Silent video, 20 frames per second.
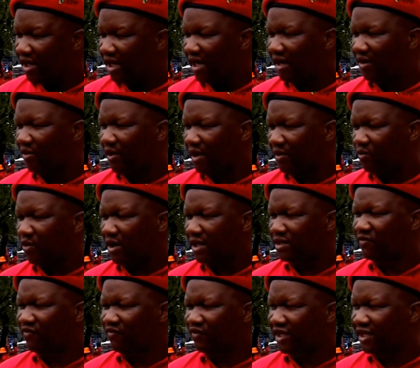we are,
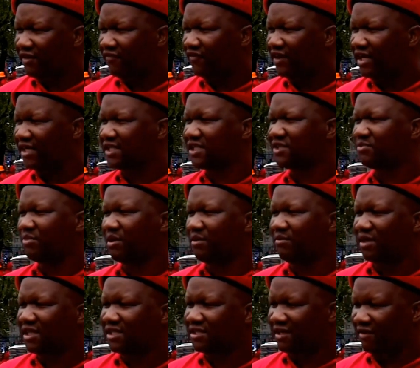want to verify these
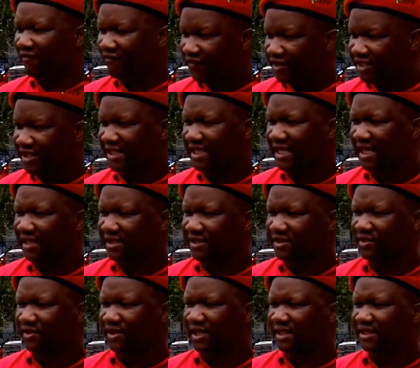members
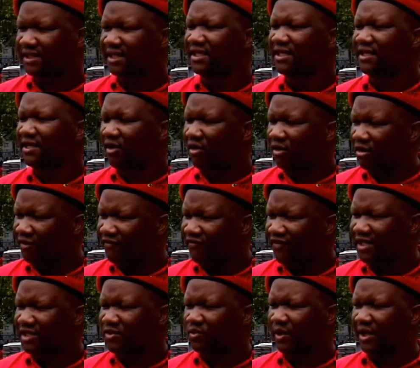physically, so that all
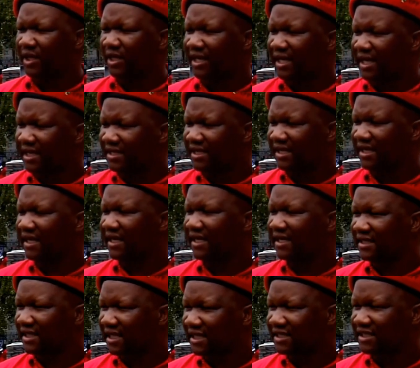of us we get
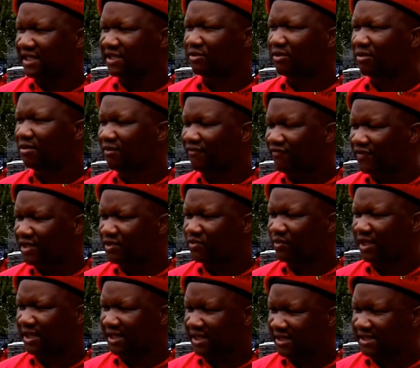re-inducted, all of
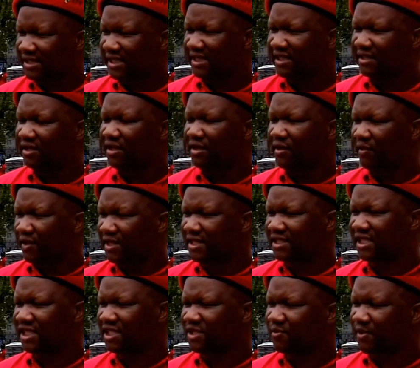us we understand
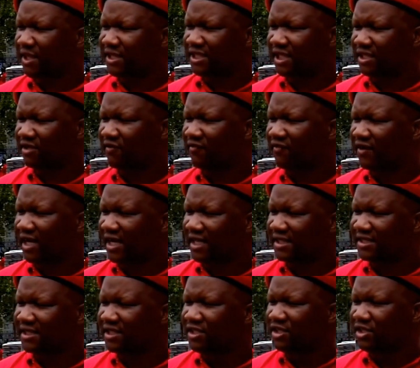what is expected of
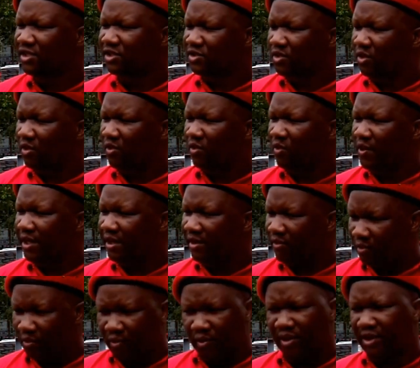us. So
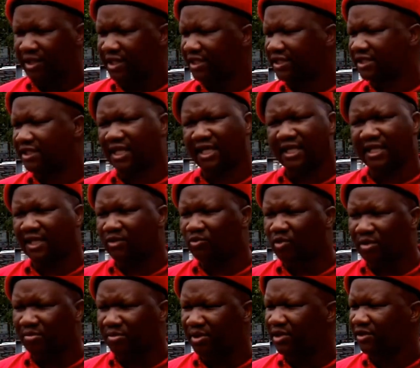we, we will reach uh,
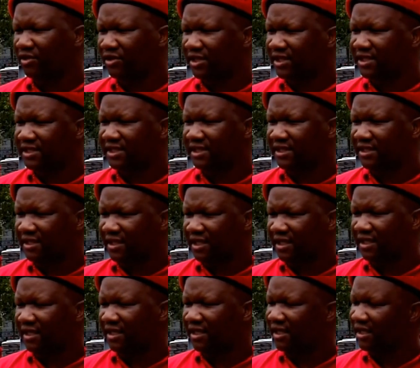that one million
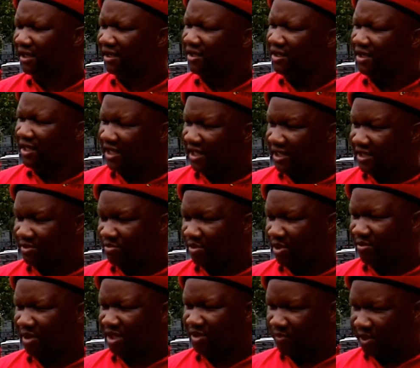easily uh, as
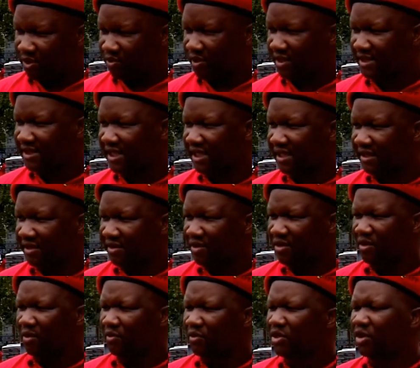members. But we are saying
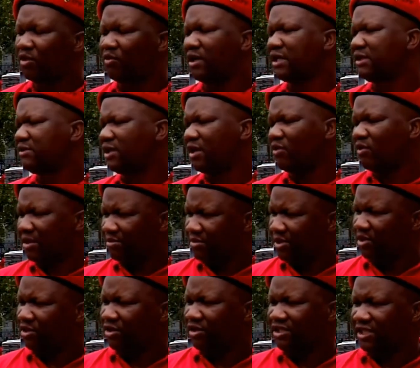we don't want
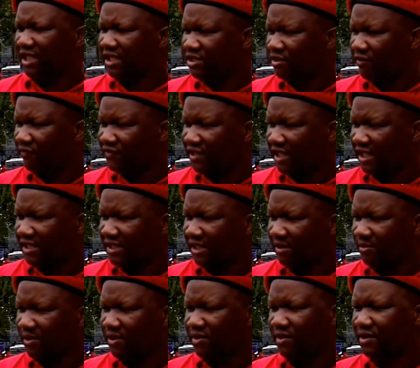one million just of
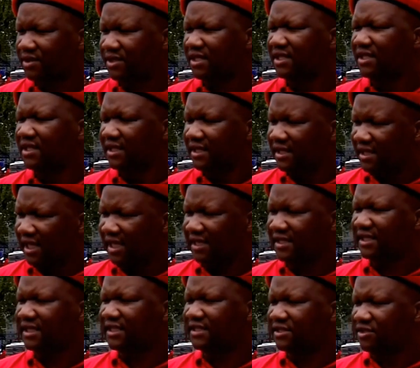data because
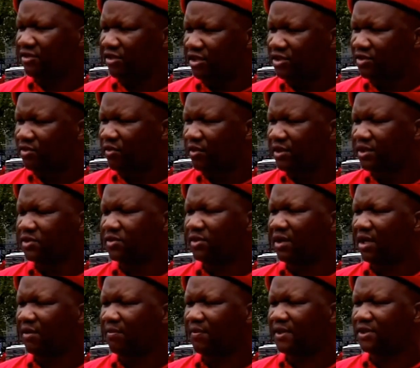that is not going
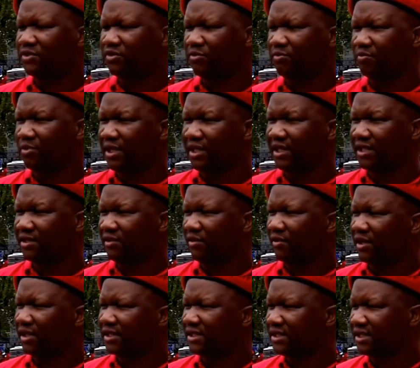to help us on building
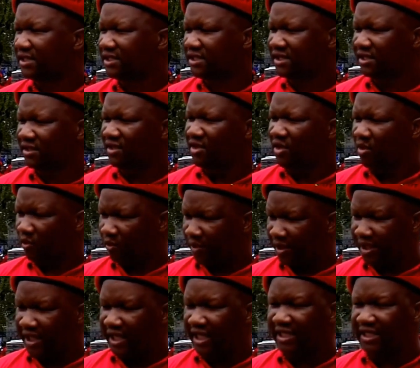the organization.
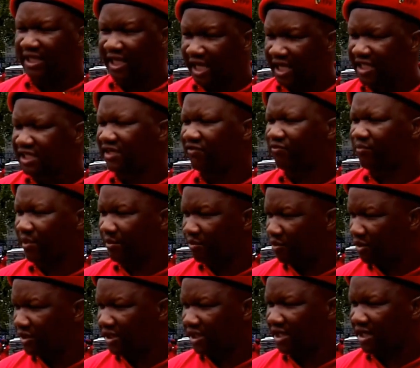We need active
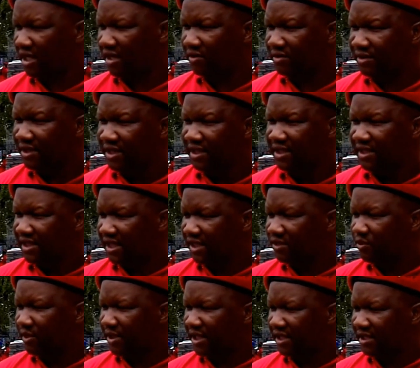people on the ground
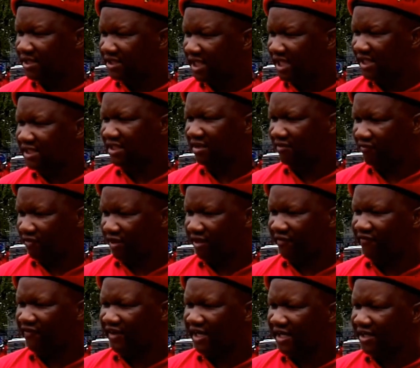that we can touch and
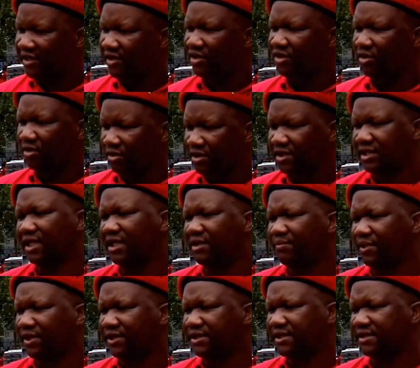verify on
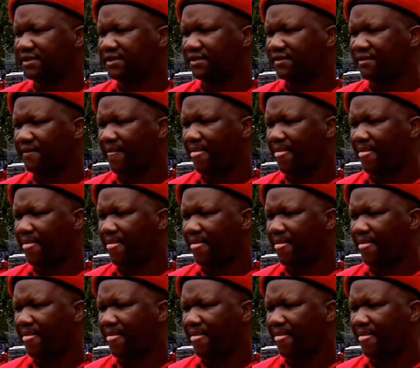daily basis.